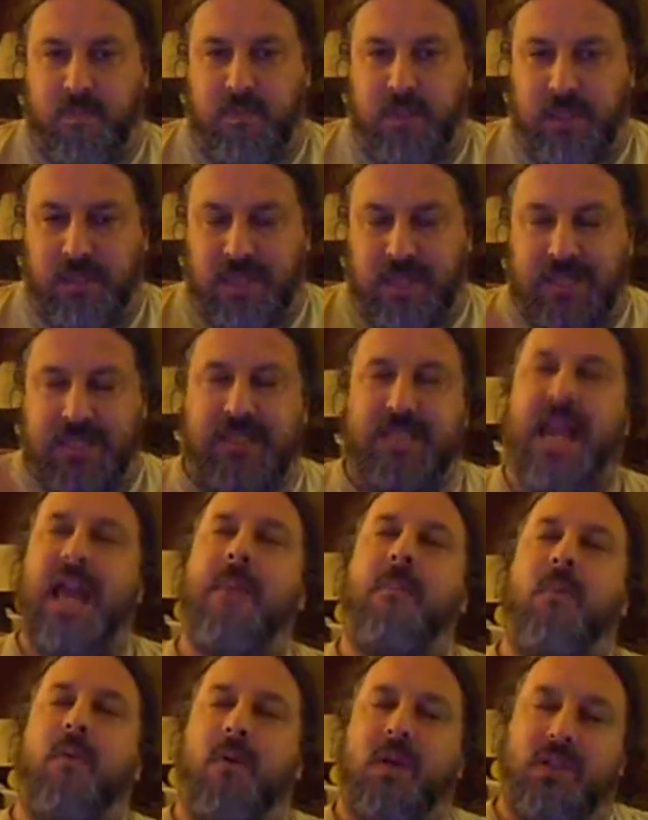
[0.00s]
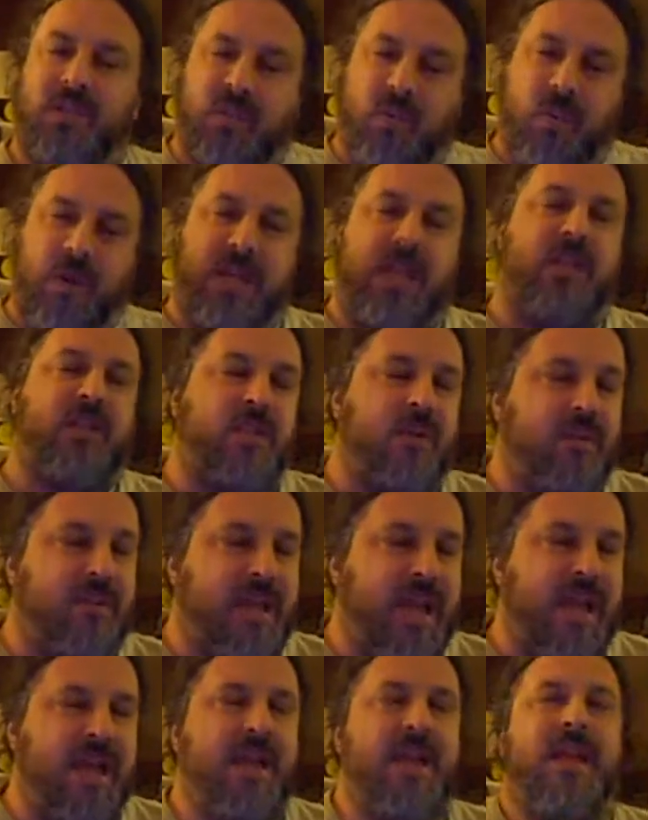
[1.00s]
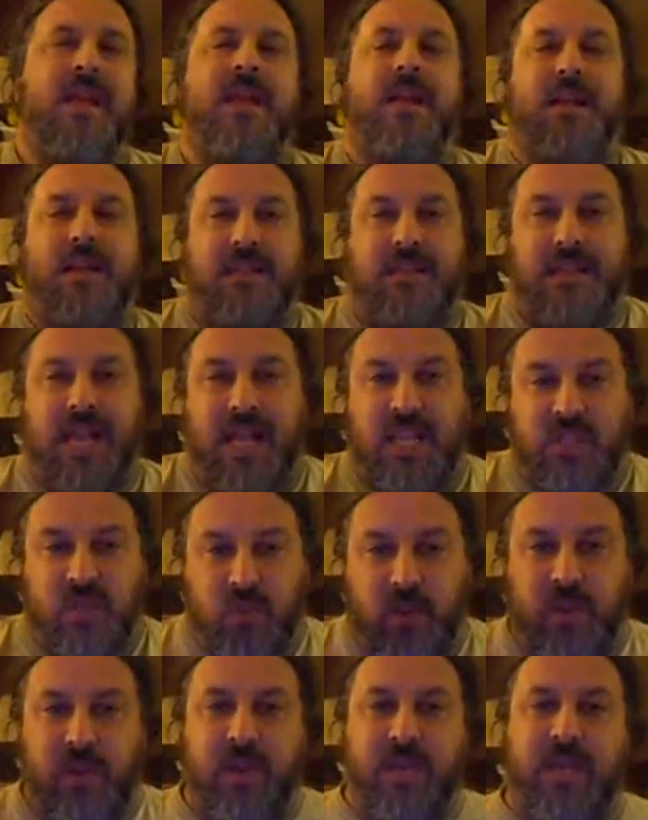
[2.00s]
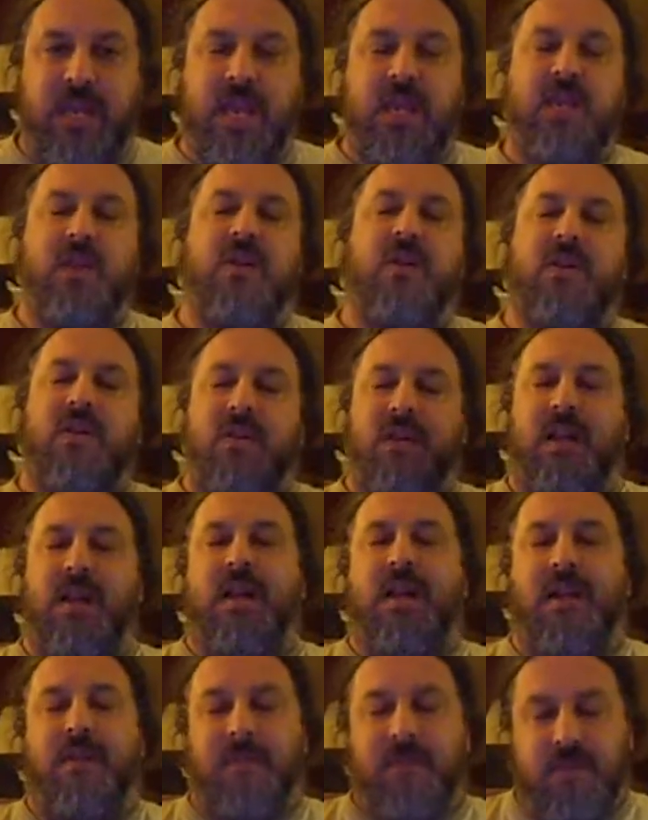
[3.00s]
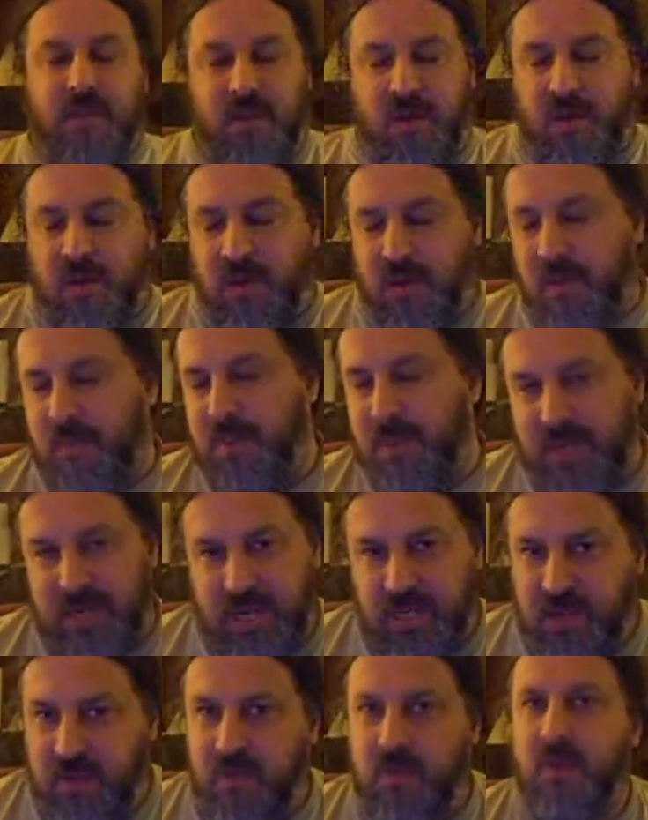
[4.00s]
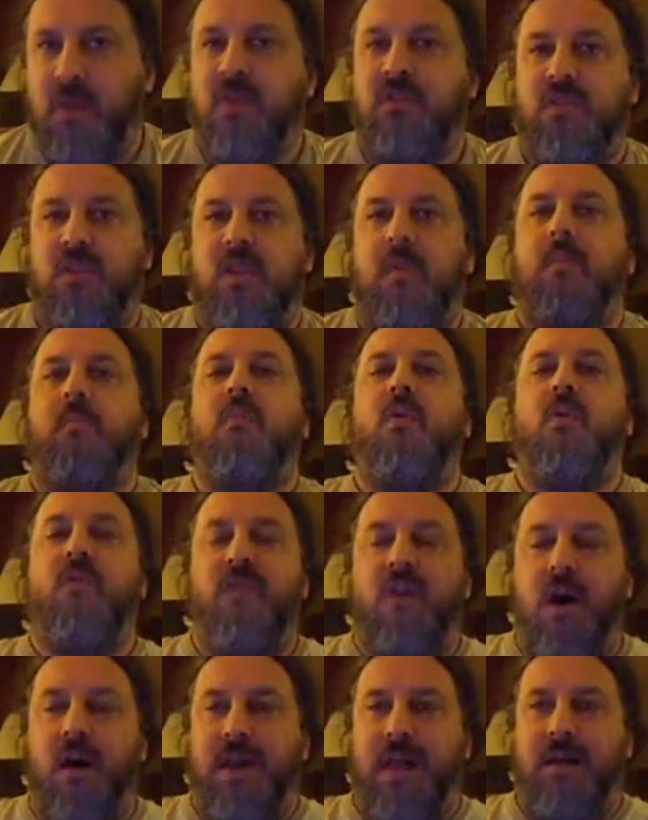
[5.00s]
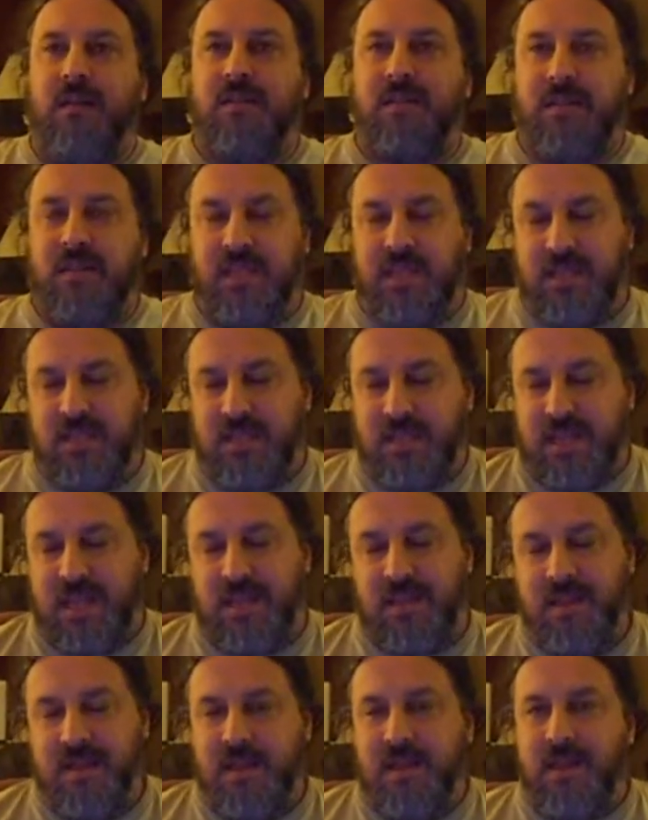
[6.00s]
building a cyborg is the way you do that because that's where you get your, uh, your, your ability to sort of move on out to the internet